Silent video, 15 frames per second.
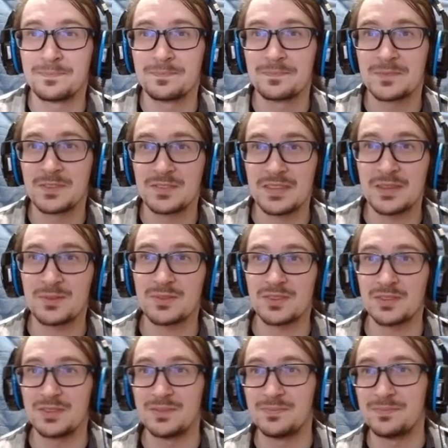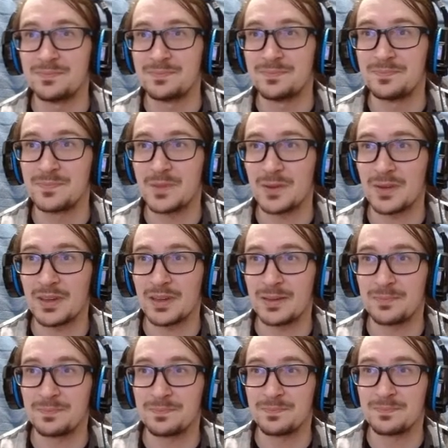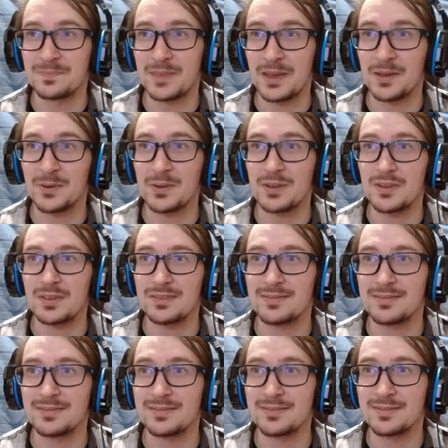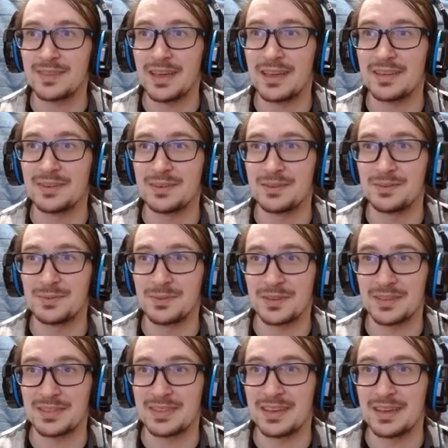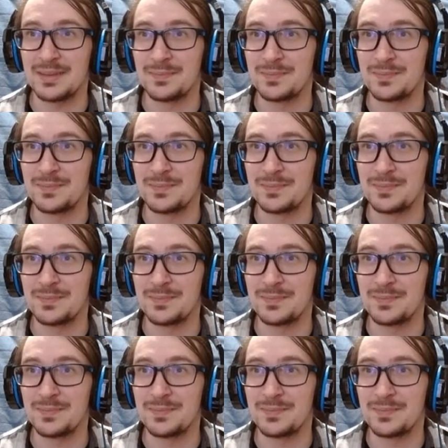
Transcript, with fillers: Sounds good. Okay. How do I didn't look at that.